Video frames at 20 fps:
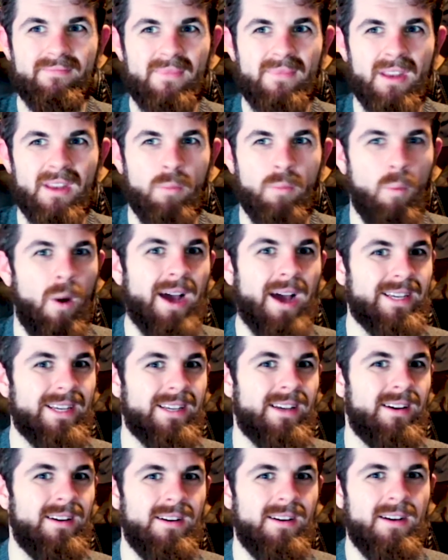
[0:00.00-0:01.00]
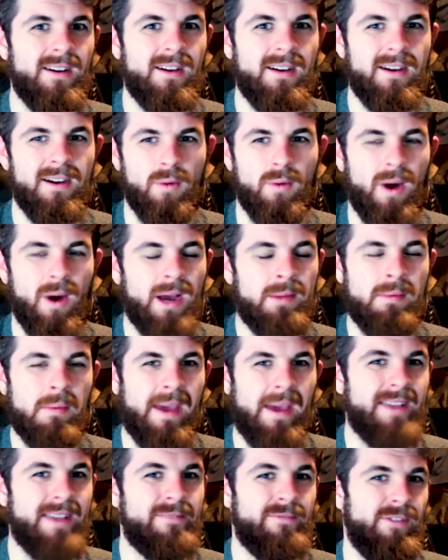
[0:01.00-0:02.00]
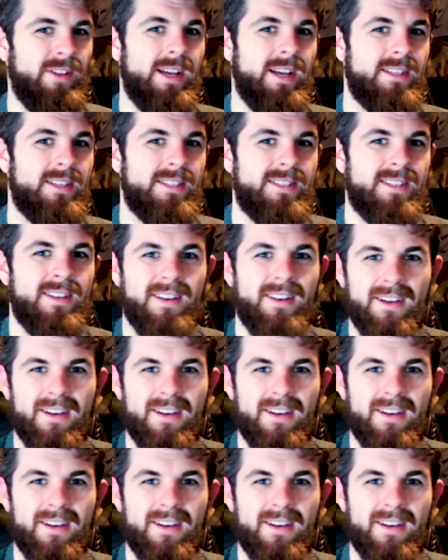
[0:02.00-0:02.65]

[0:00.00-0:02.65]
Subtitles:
why? Why am I paying for this?